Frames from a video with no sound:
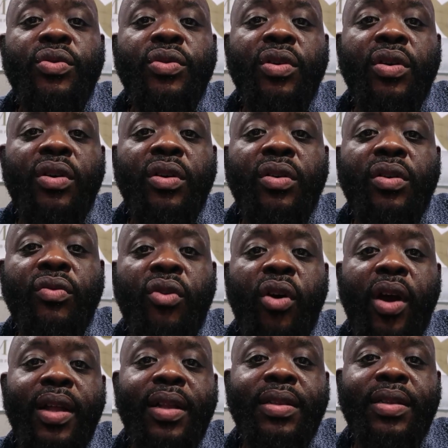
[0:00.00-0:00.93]
the
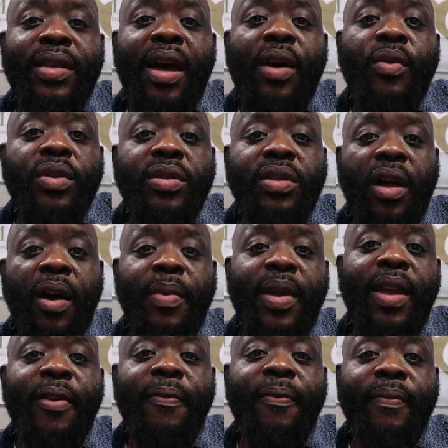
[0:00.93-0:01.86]
Royal Towers
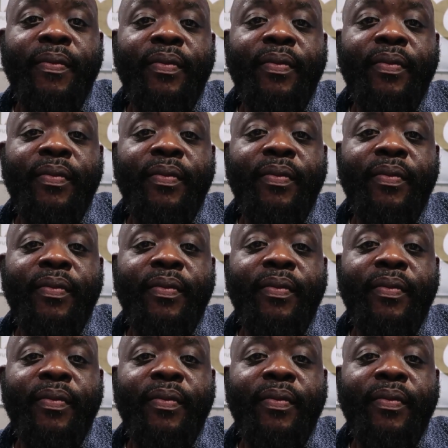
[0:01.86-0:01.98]
lobby,